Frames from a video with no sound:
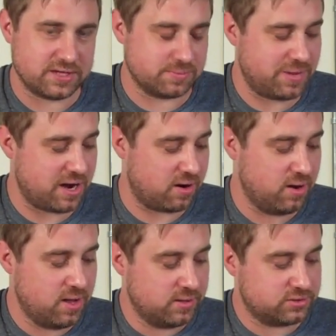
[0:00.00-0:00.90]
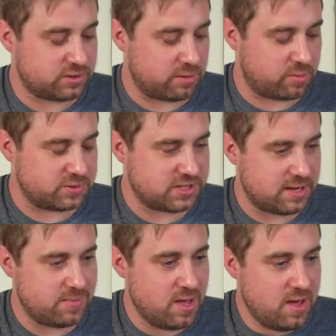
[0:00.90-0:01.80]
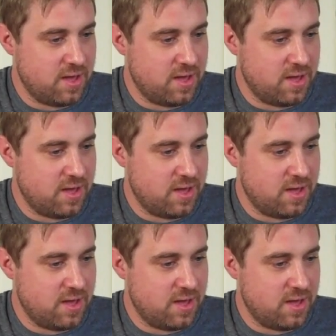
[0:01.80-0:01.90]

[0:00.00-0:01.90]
as a pair. Let's try it one more time.